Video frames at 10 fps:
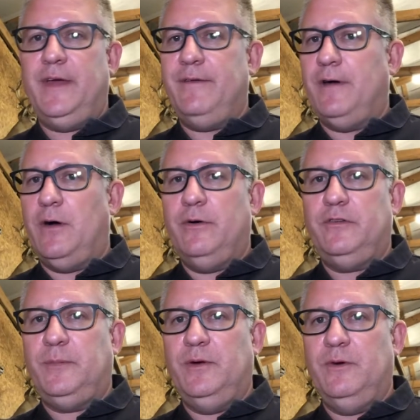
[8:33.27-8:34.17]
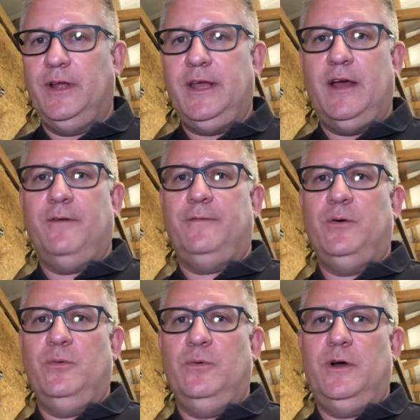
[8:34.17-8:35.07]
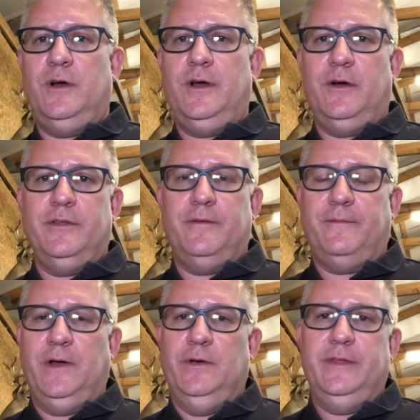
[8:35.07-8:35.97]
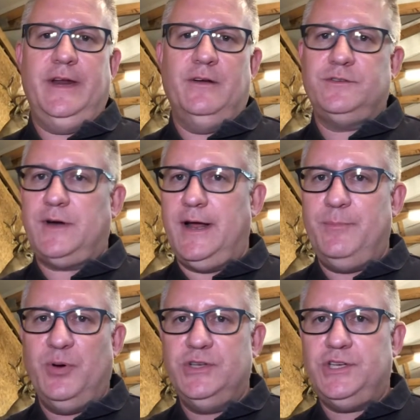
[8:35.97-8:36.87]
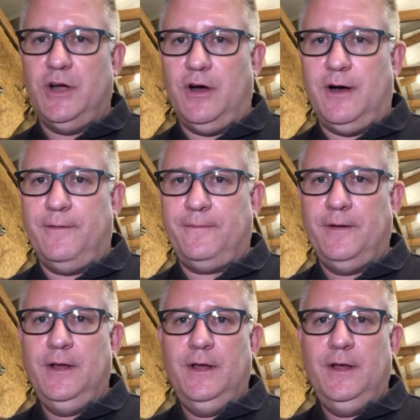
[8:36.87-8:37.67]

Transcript: They've always been really helpful on the phone. They don't try and put you off.